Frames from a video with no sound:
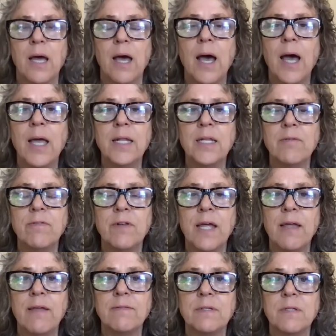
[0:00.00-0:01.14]
I live
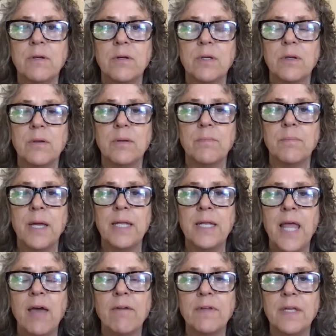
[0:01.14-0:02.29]
life by
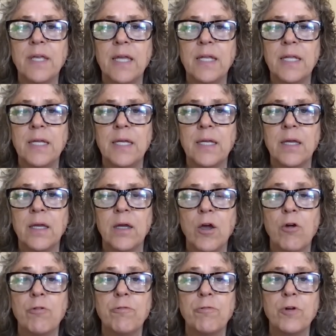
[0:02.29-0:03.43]
navigating
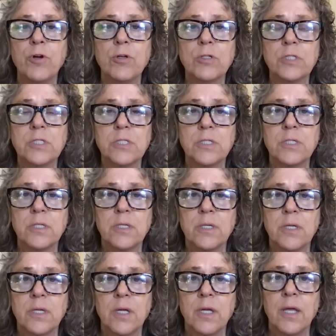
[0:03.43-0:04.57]
first
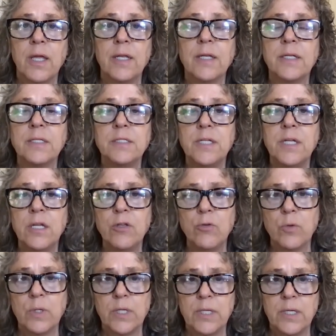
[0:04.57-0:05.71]
and
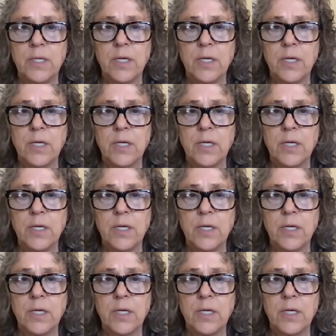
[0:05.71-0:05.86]
continually